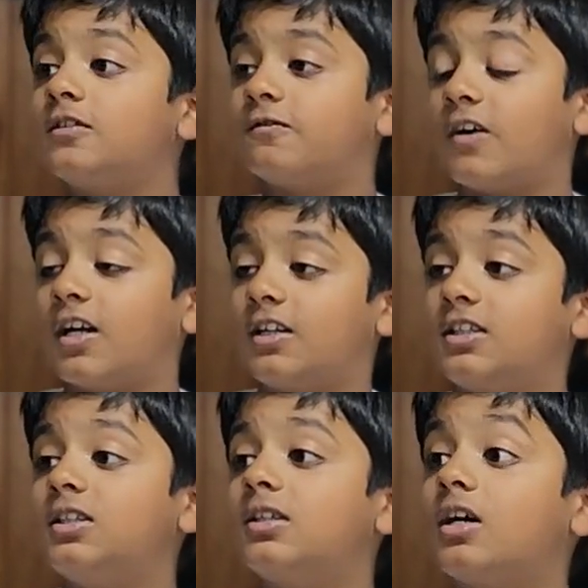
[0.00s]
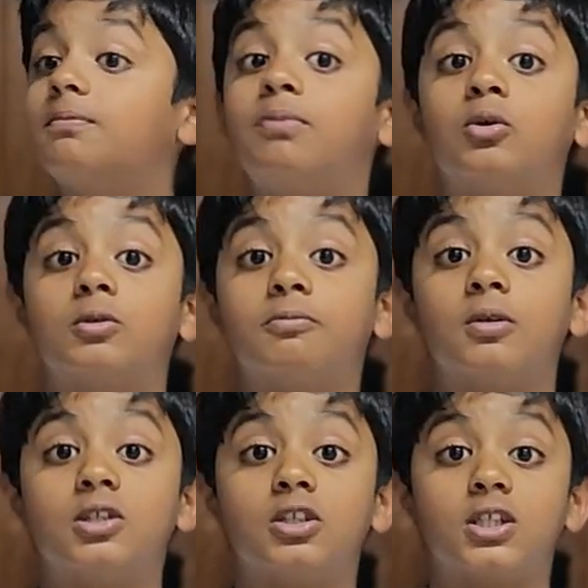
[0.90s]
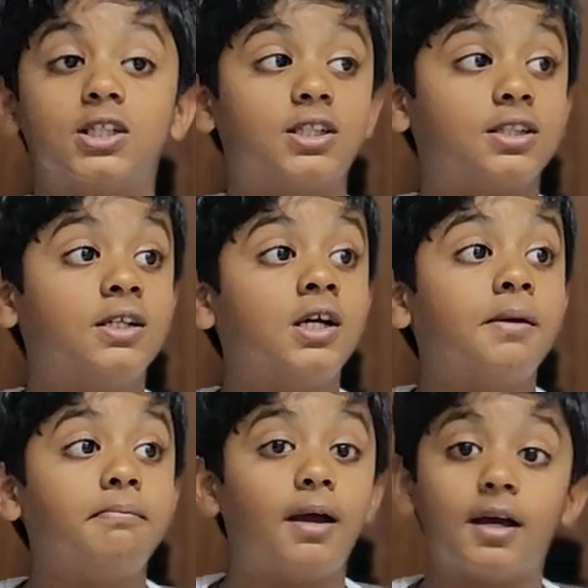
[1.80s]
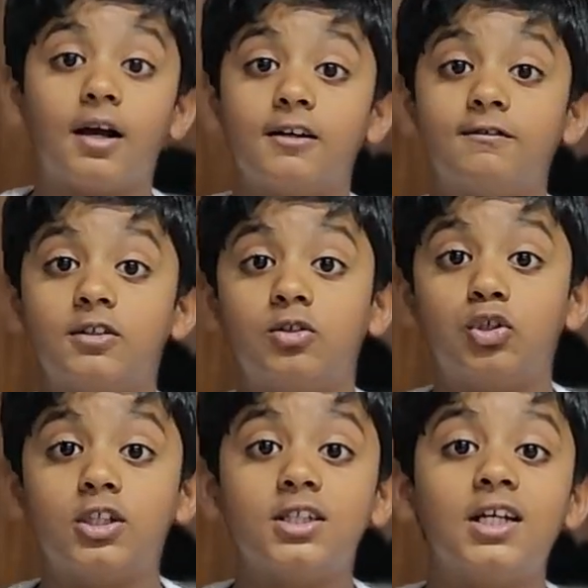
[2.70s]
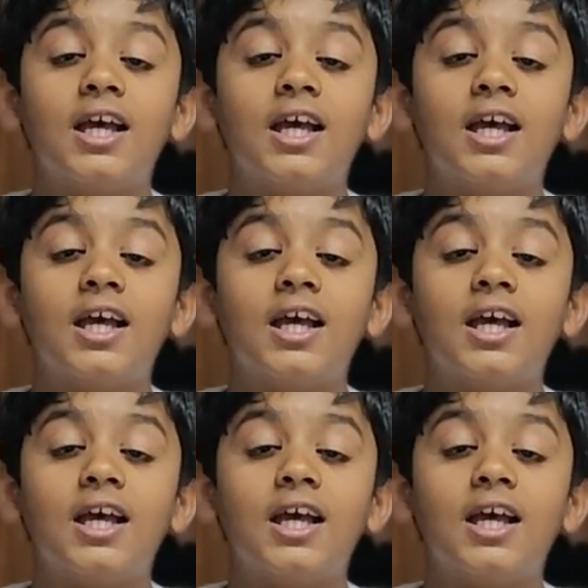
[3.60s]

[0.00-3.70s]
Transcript: finally, a Pokemon got a Mega Evolution.